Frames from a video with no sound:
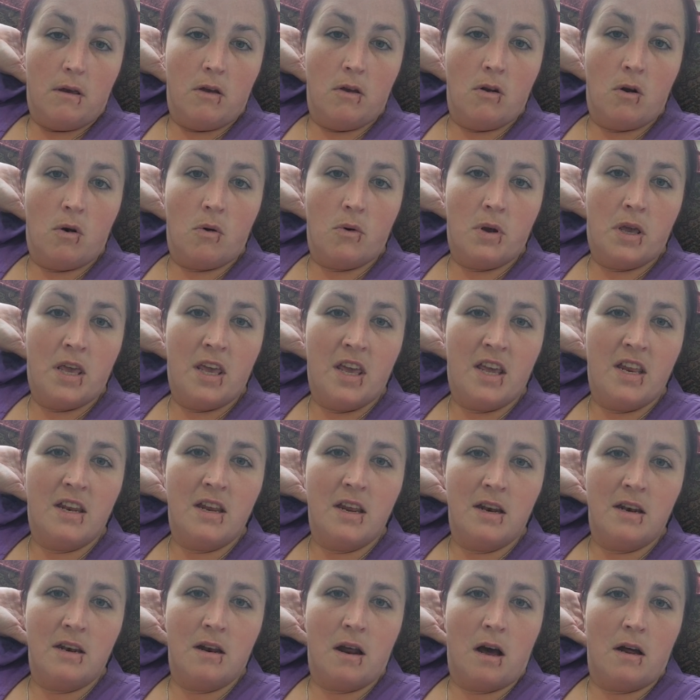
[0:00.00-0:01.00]
he
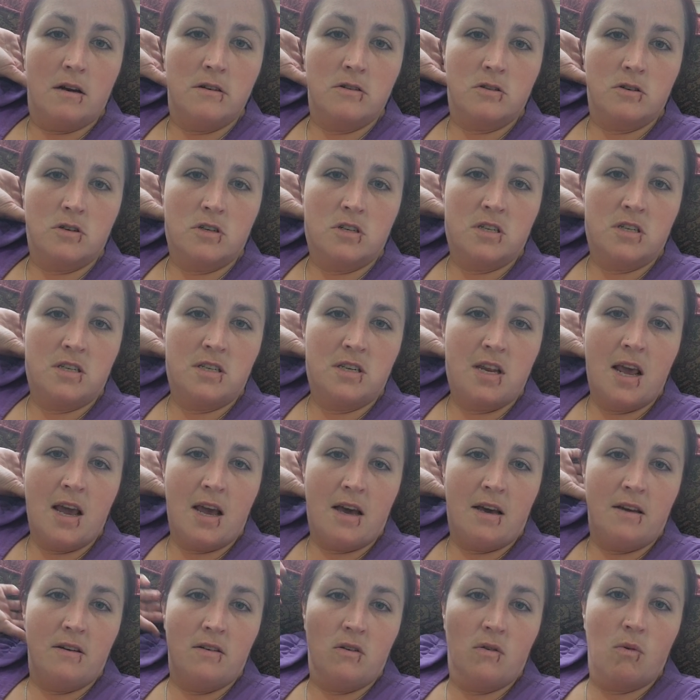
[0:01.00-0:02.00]
didn't
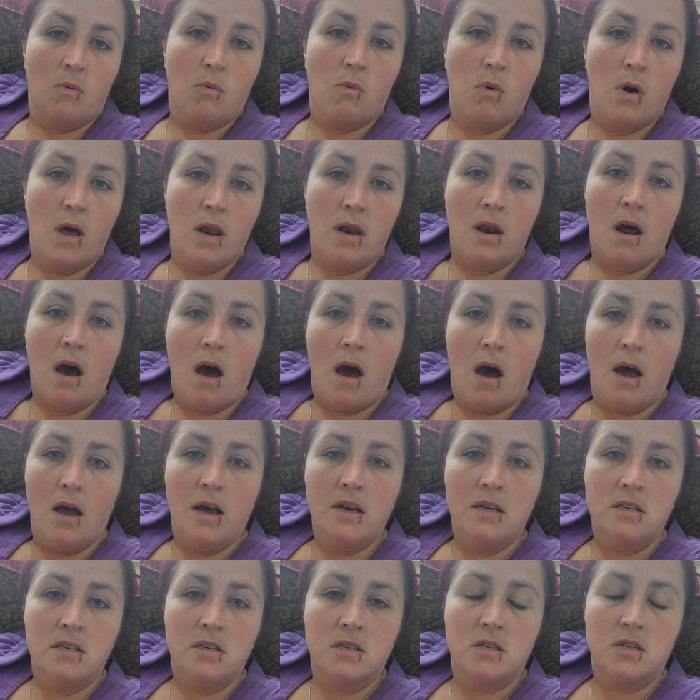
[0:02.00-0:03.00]
understand when
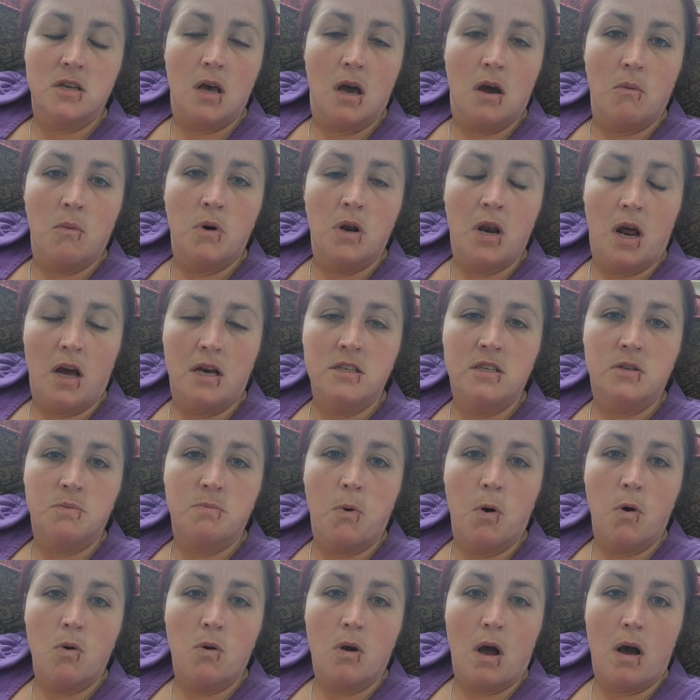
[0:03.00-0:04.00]
I
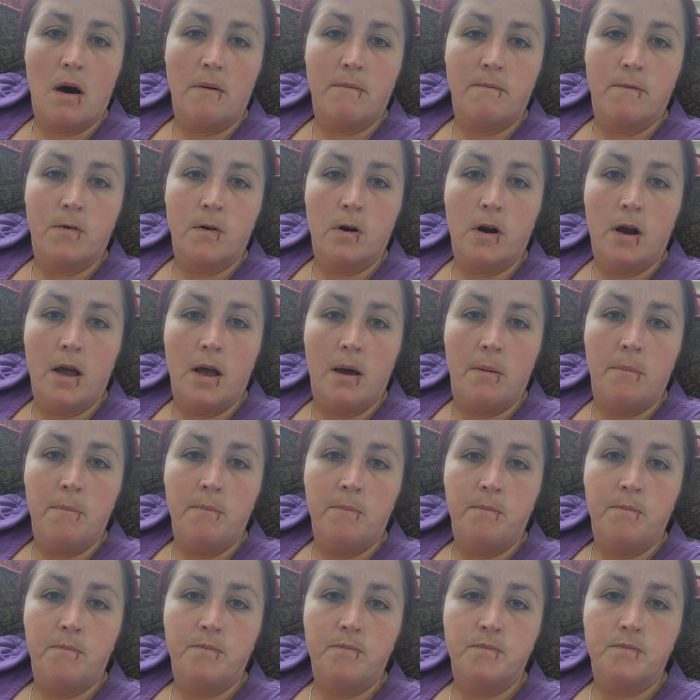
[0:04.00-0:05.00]
spoke up for
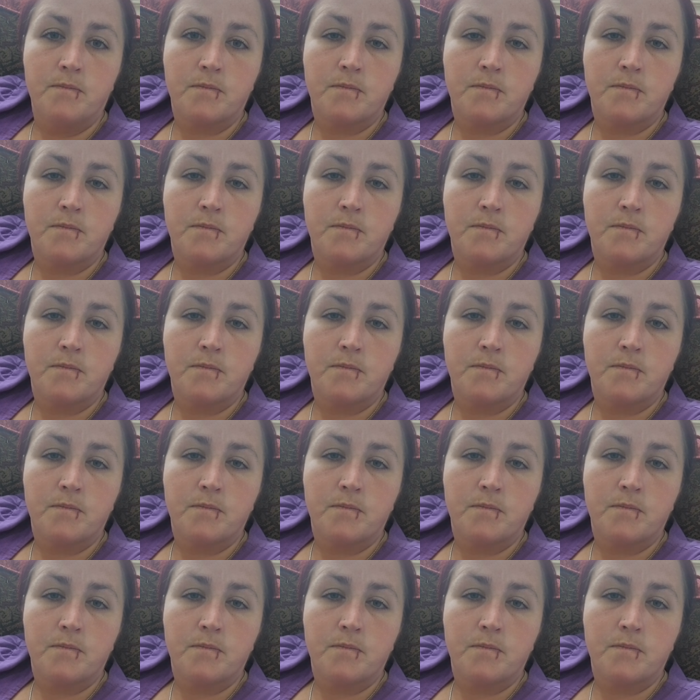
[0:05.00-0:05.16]
him.